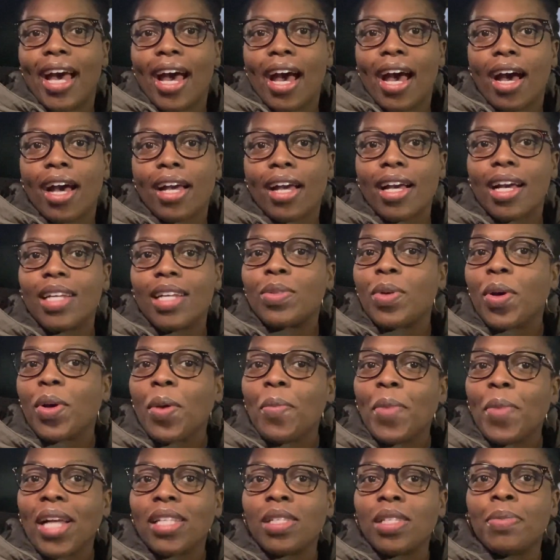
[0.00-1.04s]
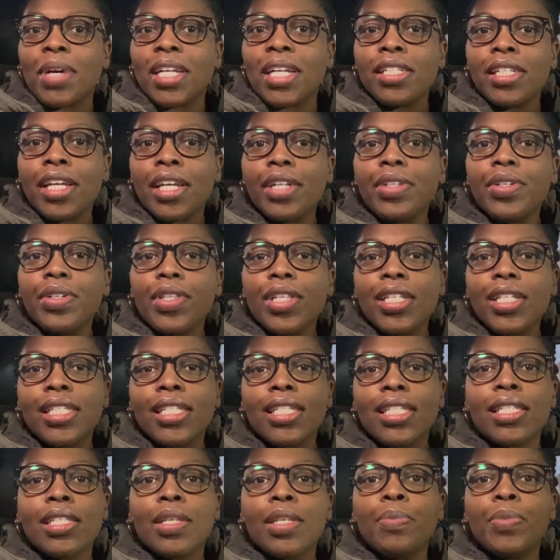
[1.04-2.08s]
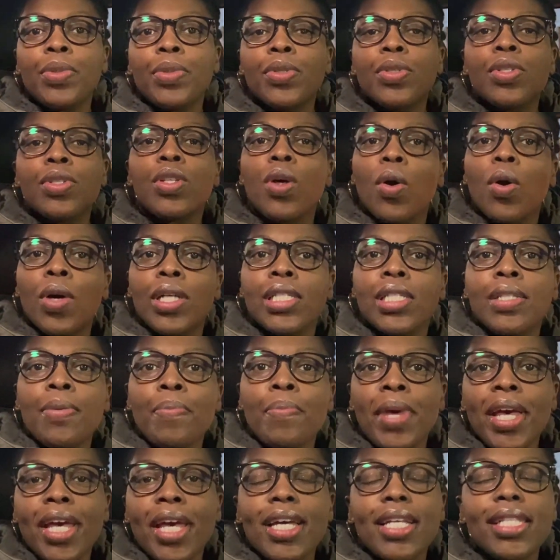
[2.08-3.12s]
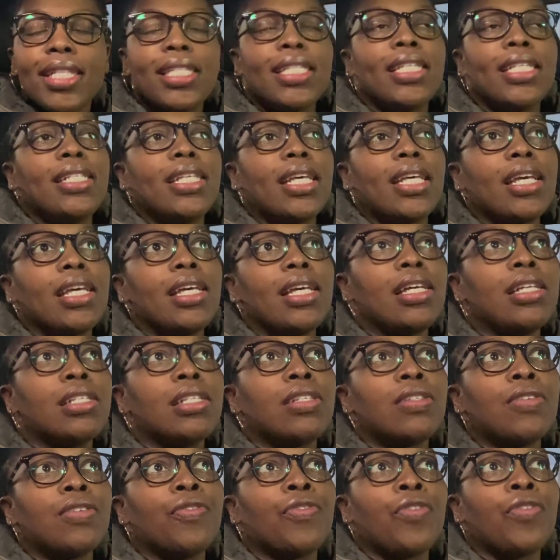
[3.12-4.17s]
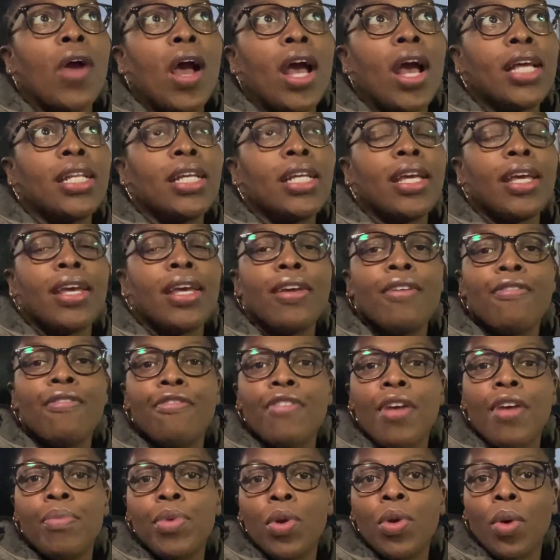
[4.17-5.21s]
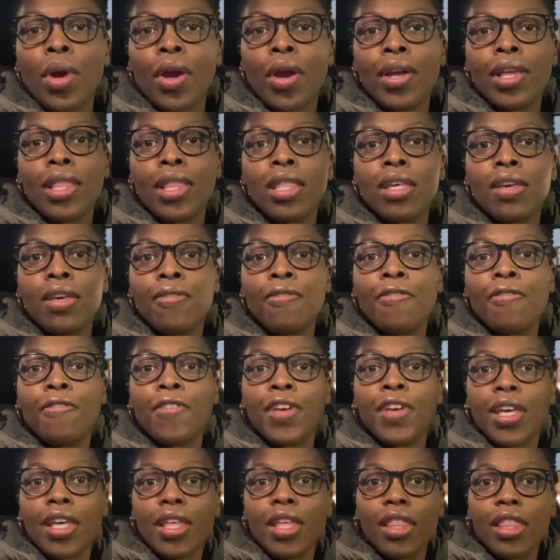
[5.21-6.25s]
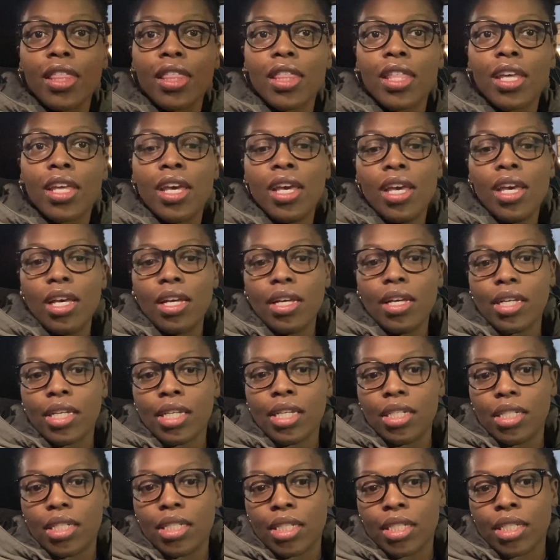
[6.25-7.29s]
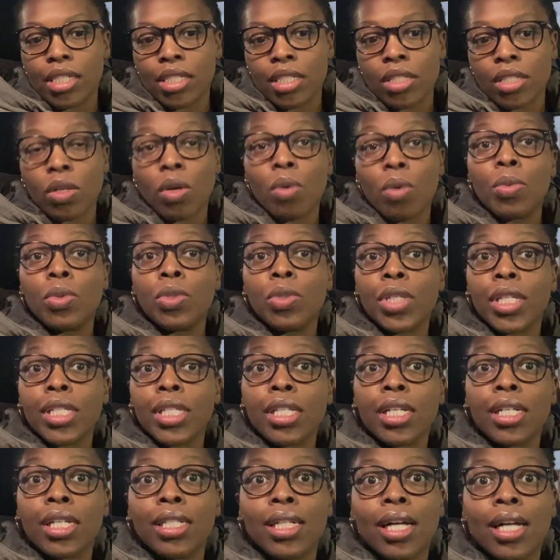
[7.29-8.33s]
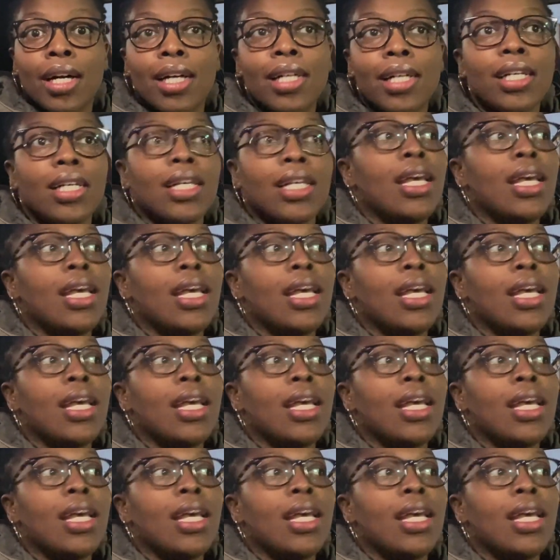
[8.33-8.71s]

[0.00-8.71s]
hi guys welcome back to my channel this is dimples on demand today is friday february the 5th it is almost six o'clock